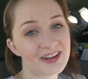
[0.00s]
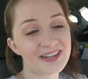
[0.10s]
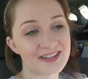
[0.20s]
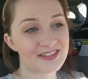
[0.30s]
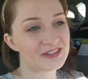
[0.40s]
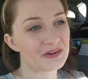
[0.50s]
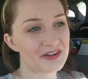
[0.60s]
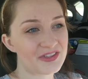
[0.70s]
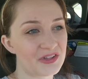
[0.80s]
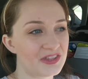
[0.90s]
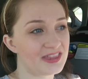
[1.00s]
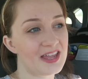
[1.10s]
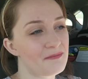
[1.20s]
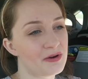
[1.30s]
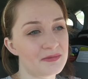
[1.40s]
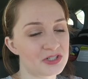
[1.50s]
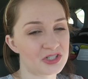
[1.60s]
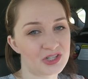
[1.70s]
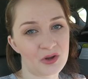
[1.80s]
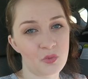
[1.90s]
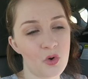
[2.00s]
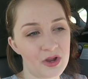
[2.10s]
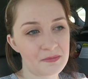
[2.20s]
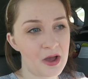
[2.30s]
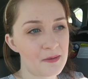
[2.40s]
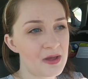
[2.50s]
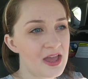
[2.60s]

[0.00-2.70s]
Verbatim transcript: right next to the door, so they pretty much just like woke him up,